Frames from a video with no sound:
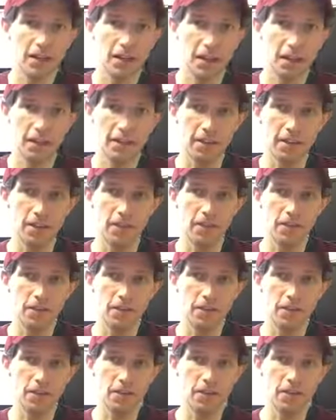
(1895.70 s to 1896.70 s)
and
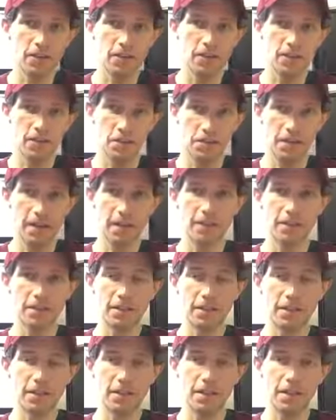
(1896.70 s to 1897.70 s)
then
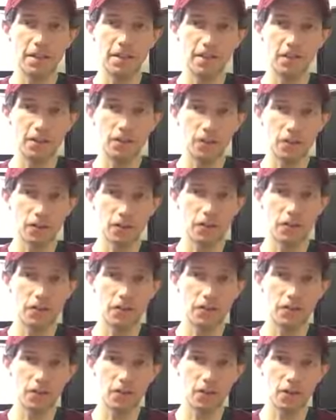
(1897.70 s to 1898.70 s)
basically
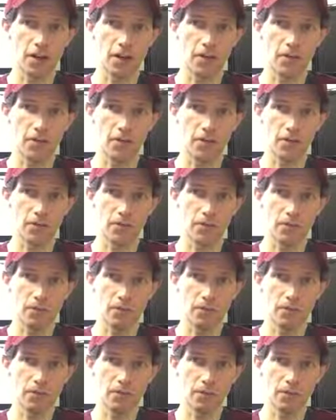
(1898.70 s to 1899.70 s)
starts to try to
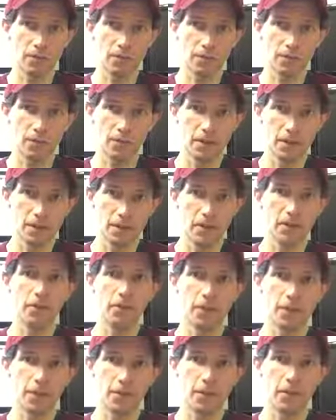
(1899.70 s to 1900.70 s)

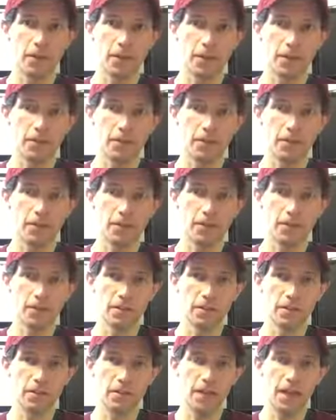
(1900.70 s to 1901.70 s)
kill those cells.
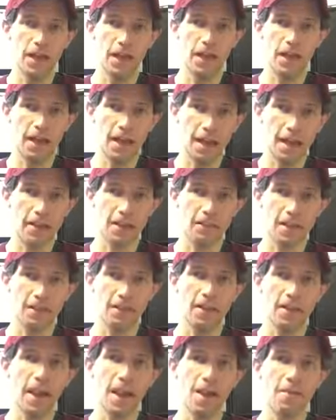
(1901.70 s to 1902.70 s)
And as
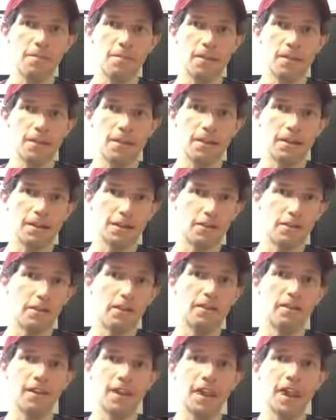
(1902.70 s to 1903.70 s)
that's happening, it
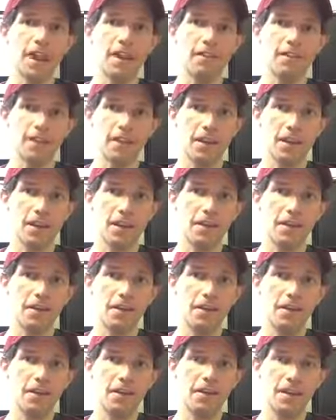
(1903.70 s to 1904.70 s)
creates a cascade
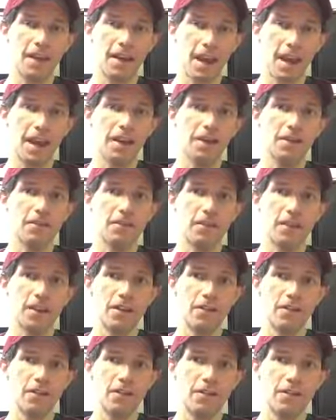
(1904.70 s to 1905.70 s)
that
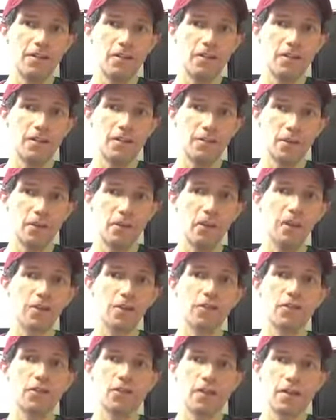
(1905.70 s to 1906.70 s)
activates the
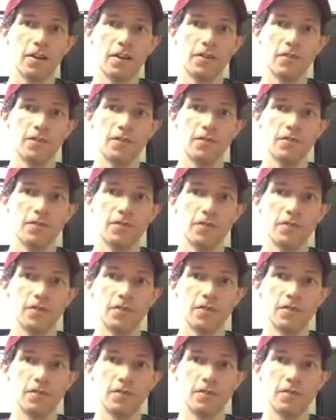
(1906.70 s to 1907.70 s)
production of
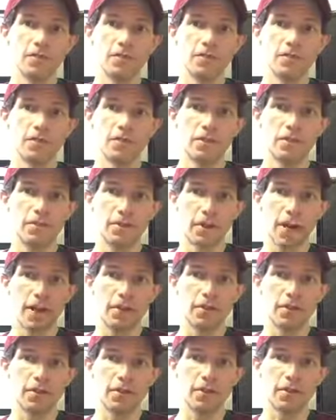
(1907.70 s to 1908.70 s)
the
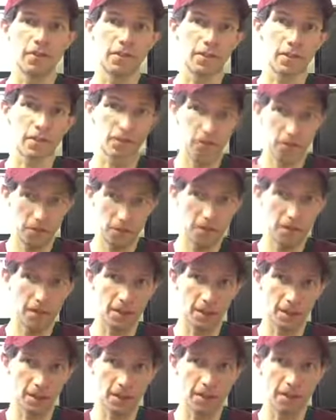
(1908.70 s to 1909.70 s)
virus to
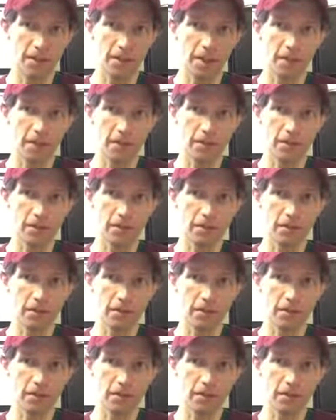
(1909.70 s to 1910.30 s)
get kicked out.